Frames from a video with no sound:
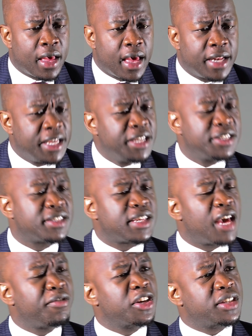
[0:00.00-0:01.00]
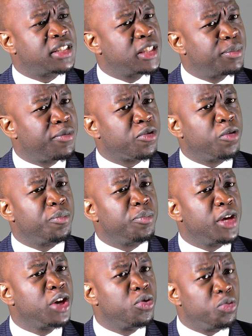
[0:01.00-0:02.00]
And he's having a sip from
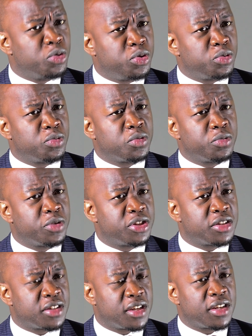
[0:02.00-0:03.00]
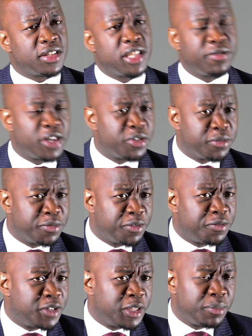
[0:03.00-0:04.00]
Ingud, which is a
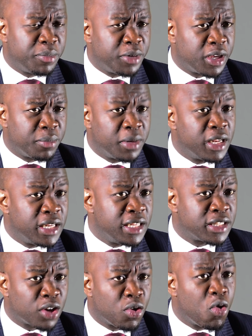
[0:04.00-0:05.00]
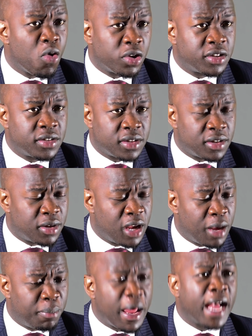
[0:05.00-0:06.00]
750 milliliter quart,
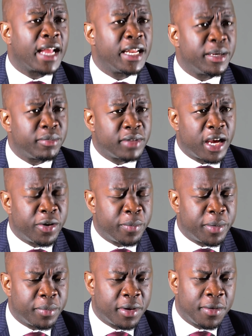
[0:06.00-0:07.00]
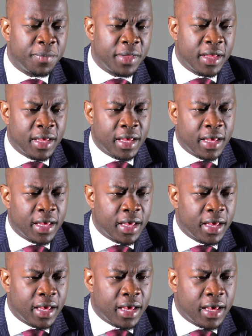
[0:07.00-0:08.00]
black label, I remember.
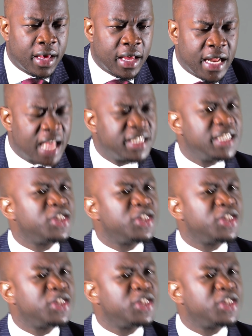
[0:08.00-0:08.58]
And as he